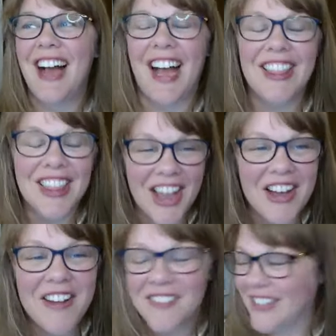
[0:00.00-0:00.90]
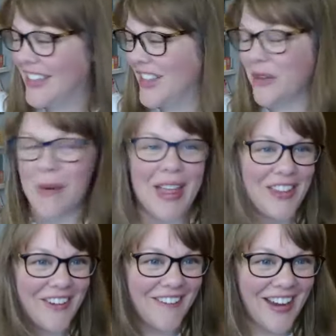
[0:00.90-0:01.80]
I love the
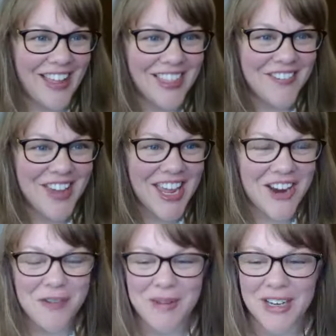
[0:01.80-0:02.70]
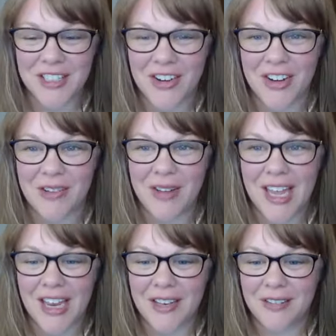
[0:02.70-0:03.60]
weather, and living here in Minnesota, we
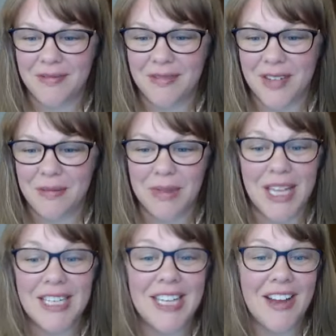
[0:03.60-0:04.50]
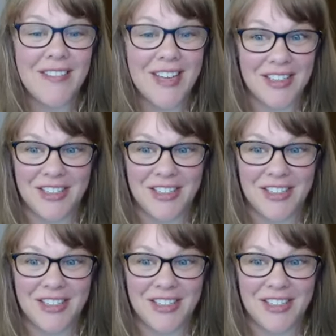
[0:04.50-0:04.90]
get plenty of it.